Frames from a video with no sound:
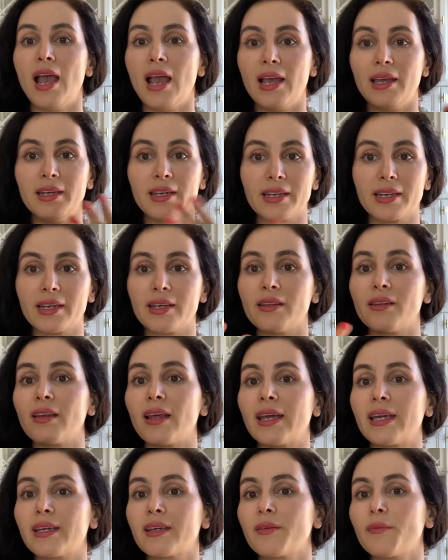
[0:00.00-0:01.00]
and it can
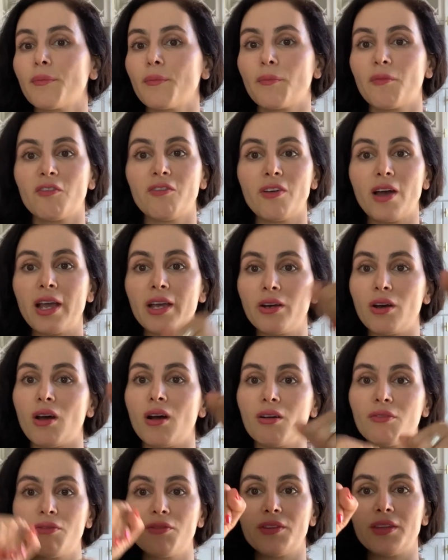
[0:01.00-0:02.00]
like fight
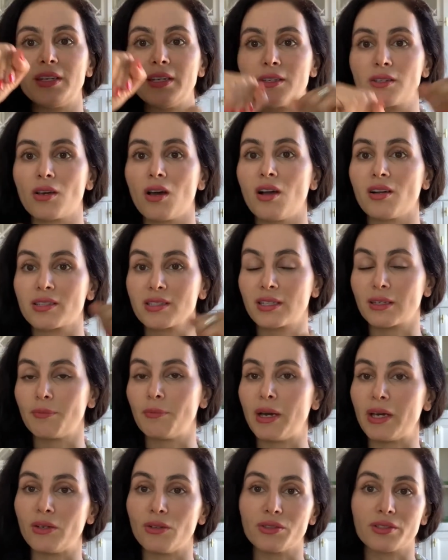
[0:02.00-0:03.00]
off the toxic
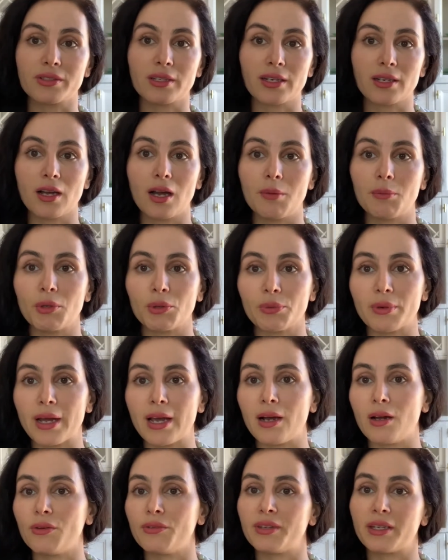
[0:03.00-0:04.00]
metals that come
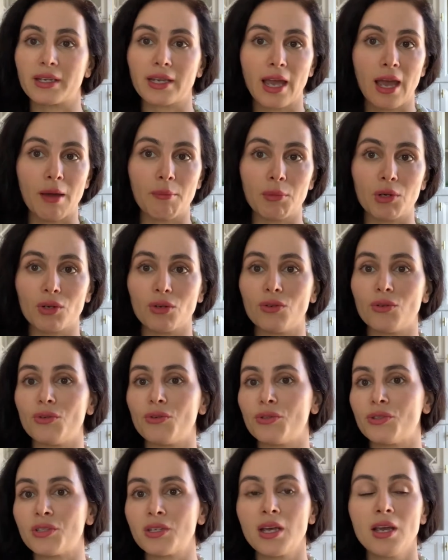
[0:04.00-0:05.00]
around, the
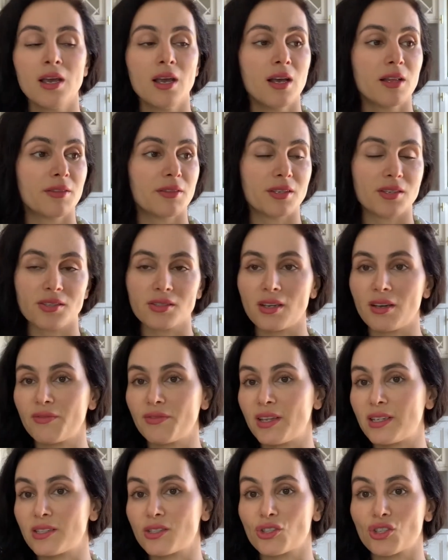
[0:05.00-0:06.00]
chemicals, the stuff
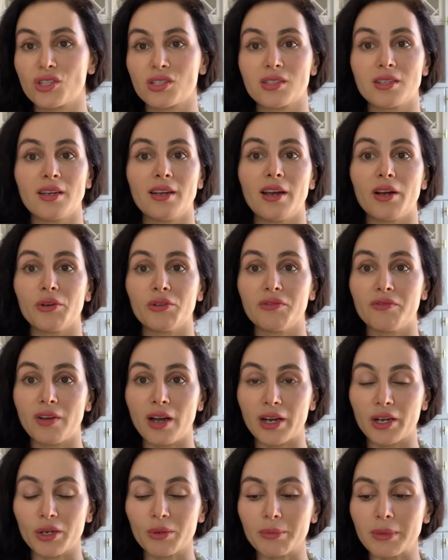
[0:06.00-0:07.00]
that's just in our
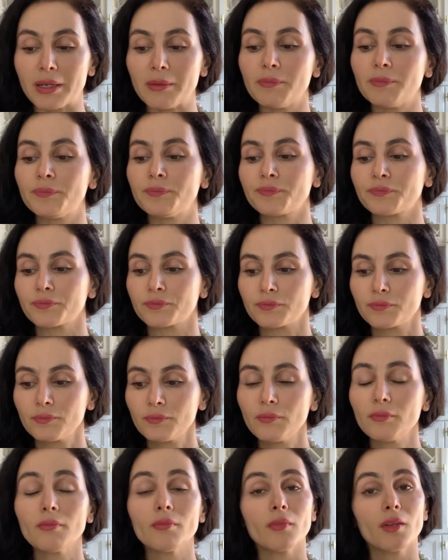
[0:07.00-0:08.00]
environment,
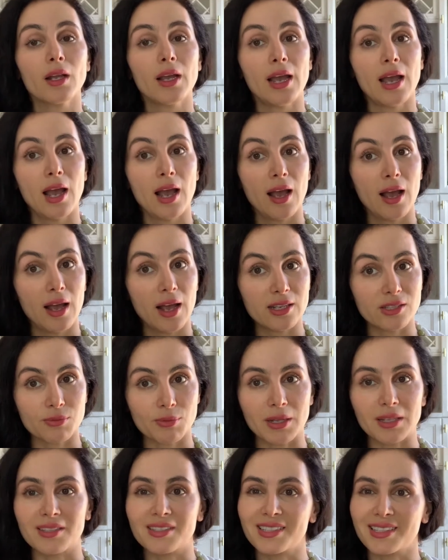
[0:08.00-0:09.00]
as
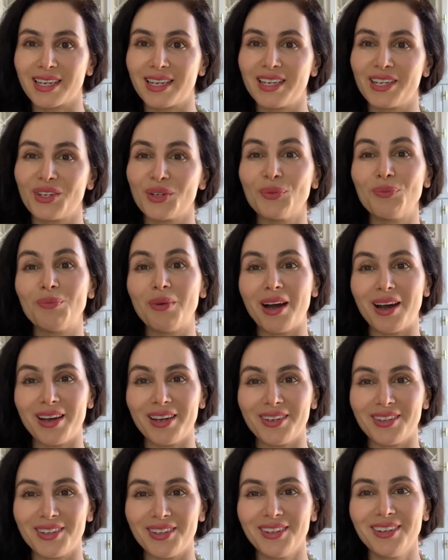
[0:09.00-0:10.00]
well as getting your
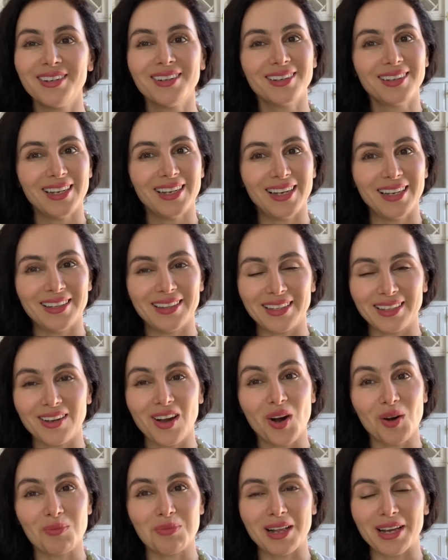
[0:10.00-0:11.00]
bile in the
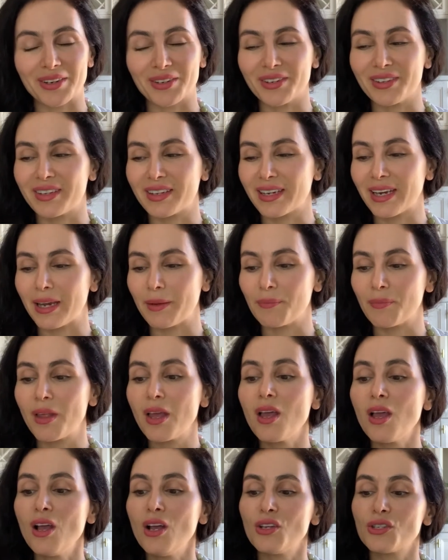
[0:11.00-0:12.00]
gallbladder in the game.
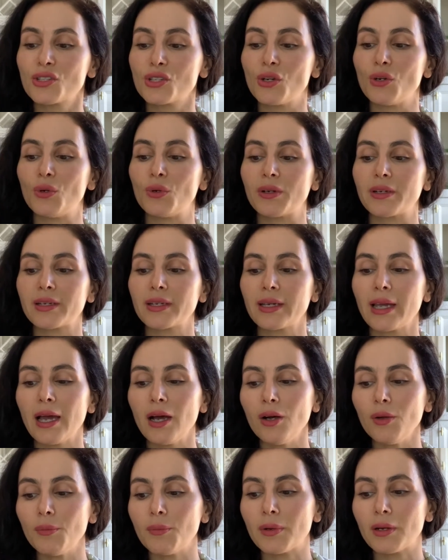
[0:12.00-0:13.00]
So
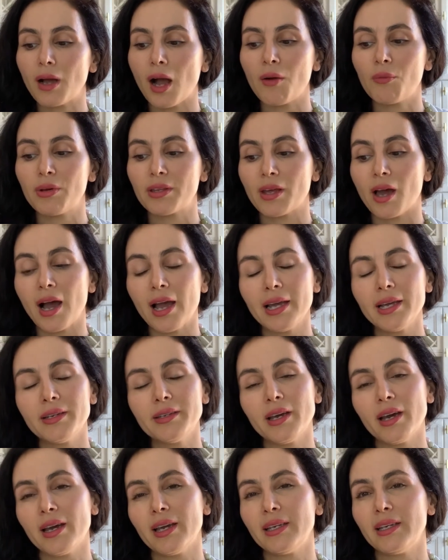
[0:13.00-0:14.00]
kelp with
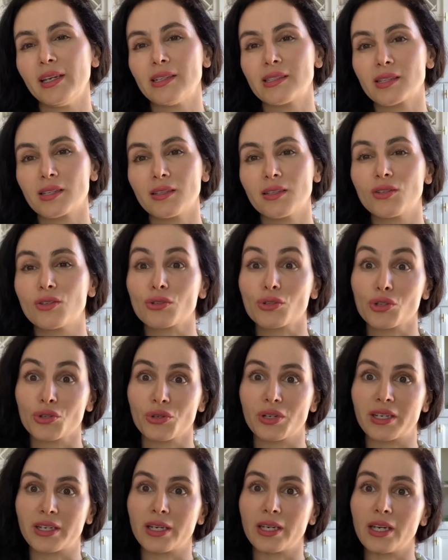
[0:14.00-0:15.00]
iodine, it's a little
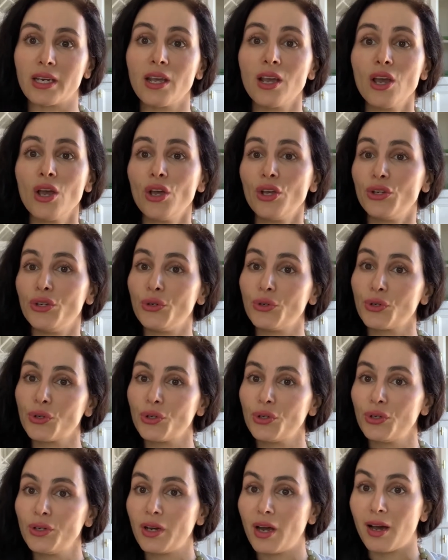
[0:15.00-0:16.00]
tricky. You
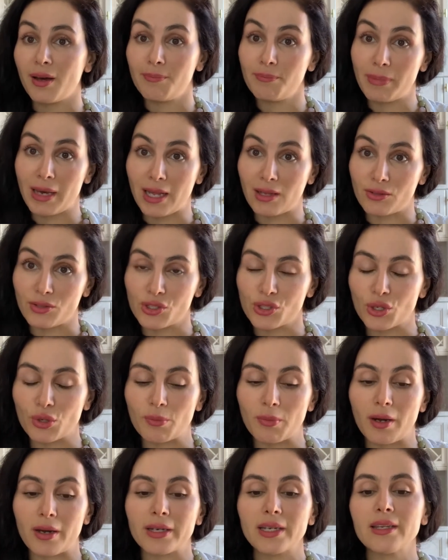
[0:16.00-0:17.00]
could unbalance your
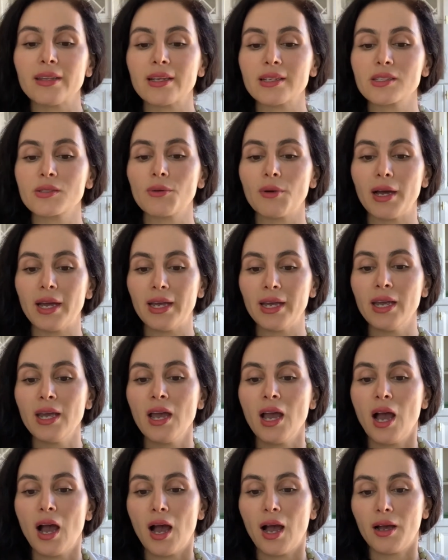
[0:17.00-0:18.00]
body. That's why
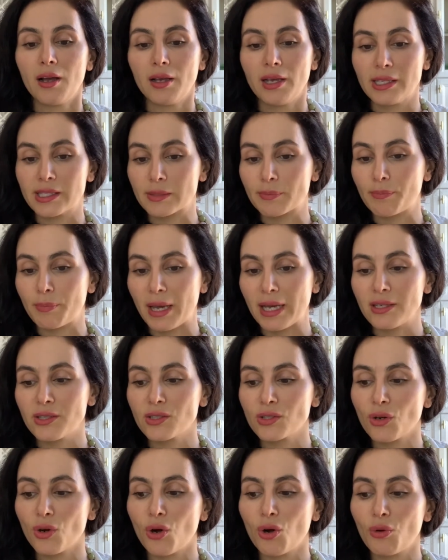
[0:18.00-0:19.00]
it's best
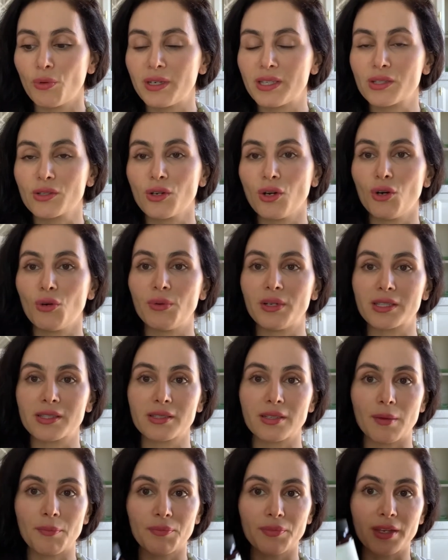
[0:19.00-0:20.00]
to always go with
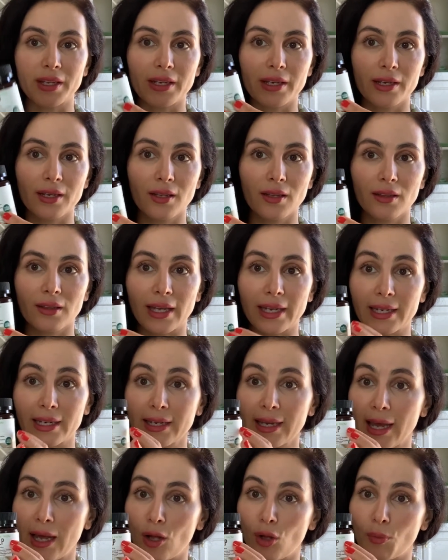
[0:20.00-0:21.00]
something like
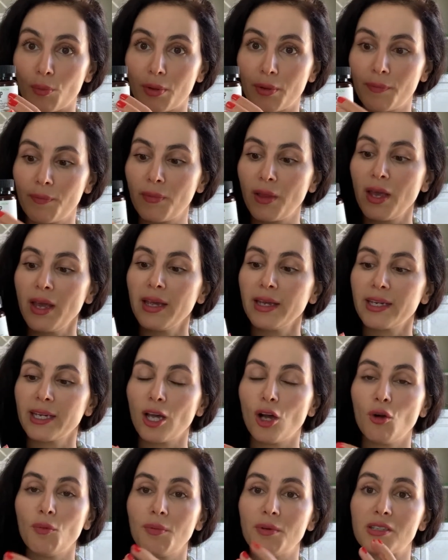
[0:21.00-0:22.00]
kelp.
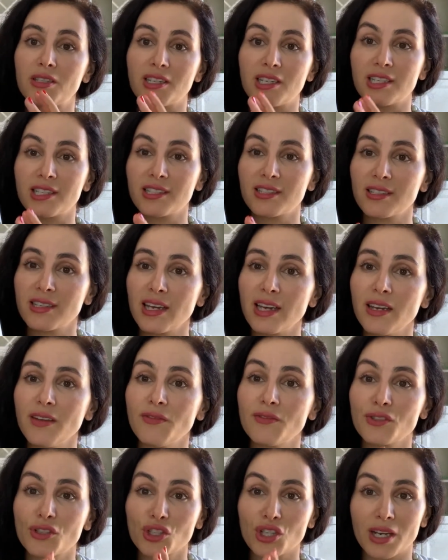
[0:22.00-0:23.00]
Kelp is a safe,
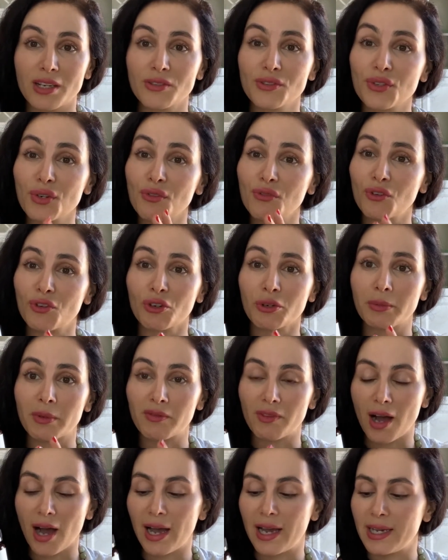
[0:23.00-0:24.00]
gentle form of
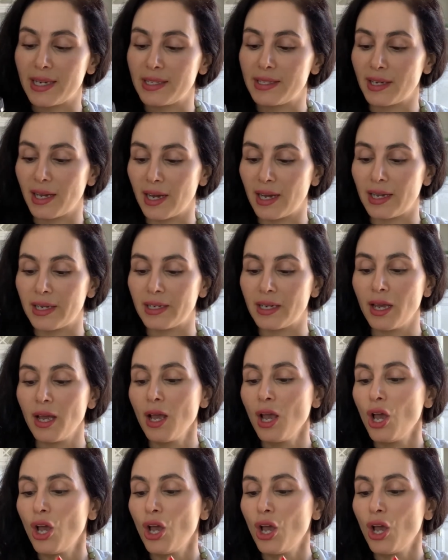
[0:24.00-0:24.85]
iodine.